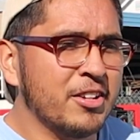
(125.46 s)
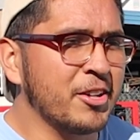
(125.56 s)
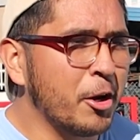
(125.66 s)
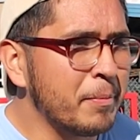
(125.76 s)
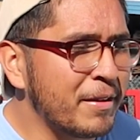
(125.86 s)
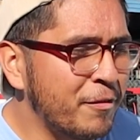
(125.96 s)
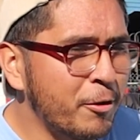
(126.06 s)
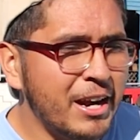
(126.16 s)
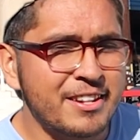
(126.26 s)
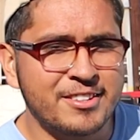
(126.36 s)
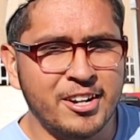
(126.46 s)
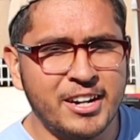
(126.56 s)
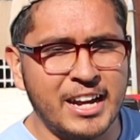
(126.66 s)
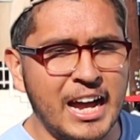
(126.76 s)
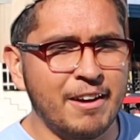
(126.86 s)
So before I
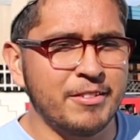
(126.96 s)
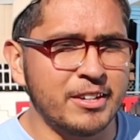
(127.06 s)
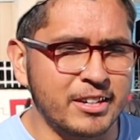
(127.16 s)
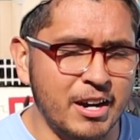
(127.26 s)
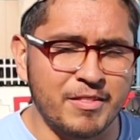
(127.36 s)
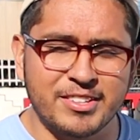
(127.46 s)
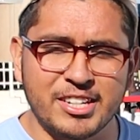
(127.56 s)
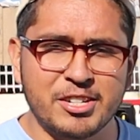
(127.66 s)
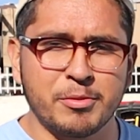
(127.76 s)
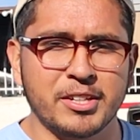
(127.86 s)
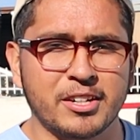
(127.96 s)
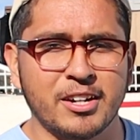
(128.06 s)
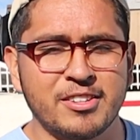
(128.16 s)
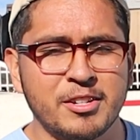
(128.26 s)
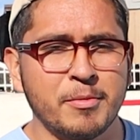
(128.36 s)
start, I have a conversation with the
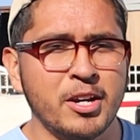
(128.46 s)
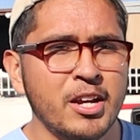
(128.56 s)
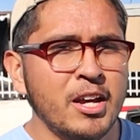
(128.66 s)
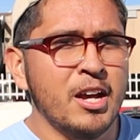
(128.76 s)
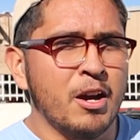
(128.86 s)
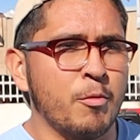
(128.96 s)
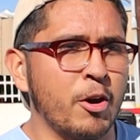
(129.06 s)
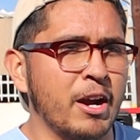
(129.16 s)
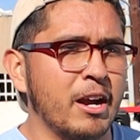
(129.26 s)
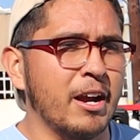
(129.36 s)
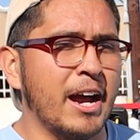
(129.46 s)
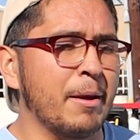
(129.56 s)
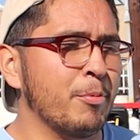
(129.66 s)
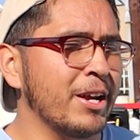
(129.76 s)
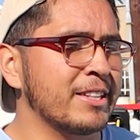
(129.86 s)
customer where I
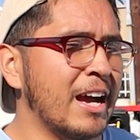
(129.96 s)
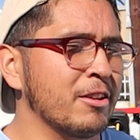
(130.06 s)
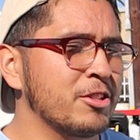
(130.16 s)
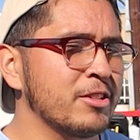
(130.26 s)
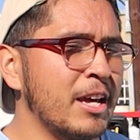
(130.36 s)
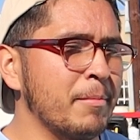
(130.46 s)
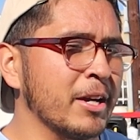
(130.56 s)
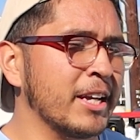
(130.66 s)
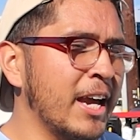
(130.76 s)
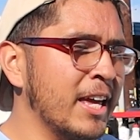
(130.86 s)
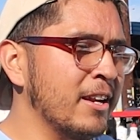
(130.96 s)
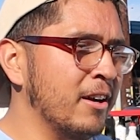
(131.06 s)
break down to them again